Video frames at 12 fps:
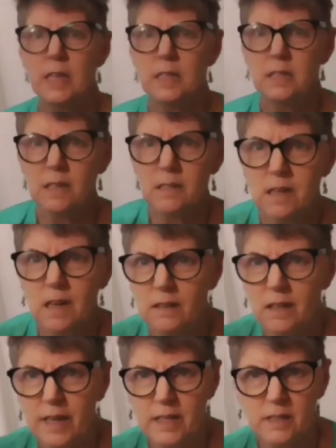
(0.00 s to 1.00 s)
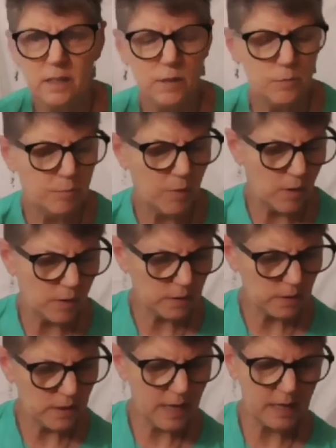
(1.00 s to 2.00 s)
his new
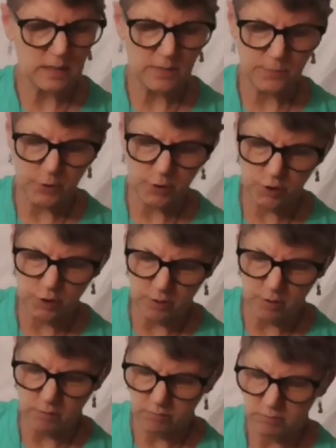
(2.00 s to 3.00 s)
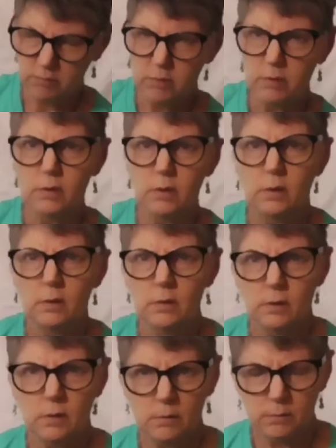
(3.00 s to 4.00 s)
boss. That is for sure.
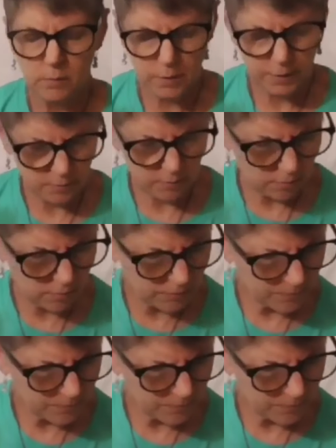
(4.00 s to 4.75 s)
Oh dear.